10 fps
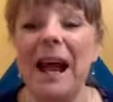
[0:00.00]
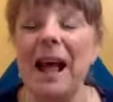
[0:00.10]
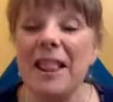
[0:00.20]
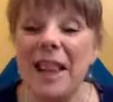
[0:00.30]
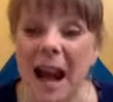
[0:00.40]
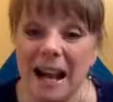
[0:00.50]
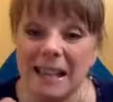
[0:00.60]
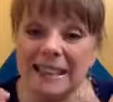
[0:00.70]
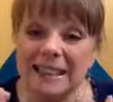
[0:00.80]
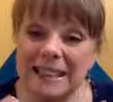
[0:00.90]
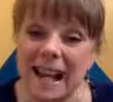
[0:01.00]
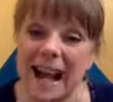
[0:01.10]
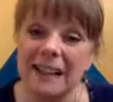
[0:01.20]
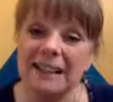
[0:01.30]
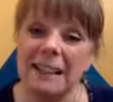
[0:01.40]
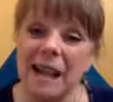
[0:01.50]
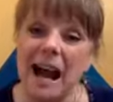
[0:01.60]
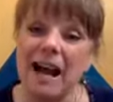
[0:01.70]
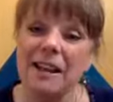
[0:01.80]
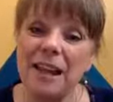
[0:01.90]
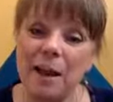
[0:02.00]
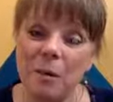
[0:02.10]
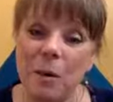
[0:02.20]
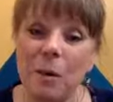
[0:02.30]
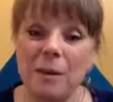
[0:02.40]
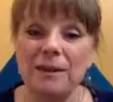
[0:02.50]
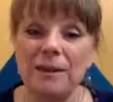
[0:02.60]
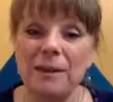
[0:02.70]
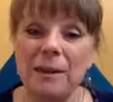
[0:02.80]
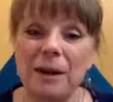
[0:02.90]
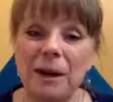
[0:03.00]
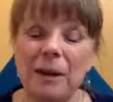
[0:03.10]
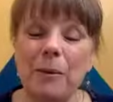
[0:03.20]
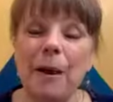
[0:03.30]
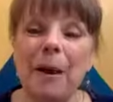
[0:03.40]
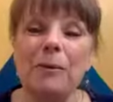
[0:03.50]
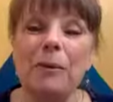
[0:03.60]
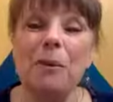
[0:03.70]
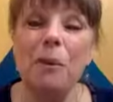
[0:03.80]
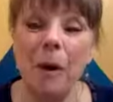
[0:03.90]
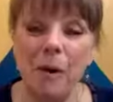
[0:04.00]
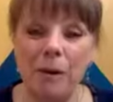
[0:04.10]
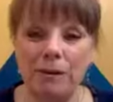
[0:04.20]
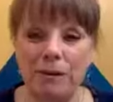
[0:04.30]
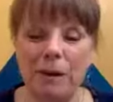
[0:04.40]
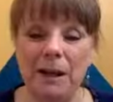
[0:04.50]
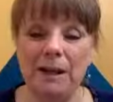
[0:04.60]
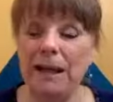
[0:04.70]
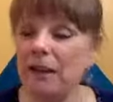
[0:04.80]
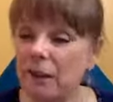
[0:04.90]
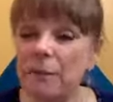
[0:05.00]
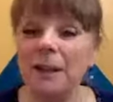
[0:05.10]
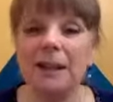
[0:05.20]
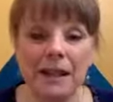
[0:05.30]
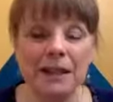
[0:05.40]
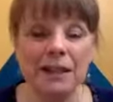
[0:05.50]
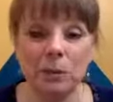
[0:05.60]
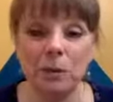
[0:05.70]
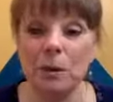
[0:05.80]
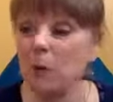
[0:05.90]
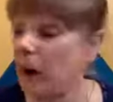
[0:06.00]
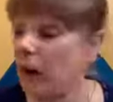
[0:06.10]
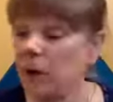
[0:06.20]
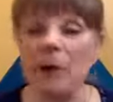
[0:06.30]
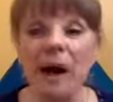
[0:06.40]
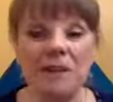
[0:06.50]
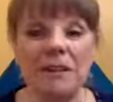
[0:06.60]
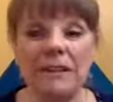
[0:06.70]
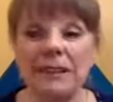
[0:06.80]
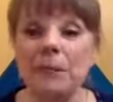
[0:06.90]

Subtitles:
that is exactly at that moment where I went, whoa, everybody in this room, are you having the same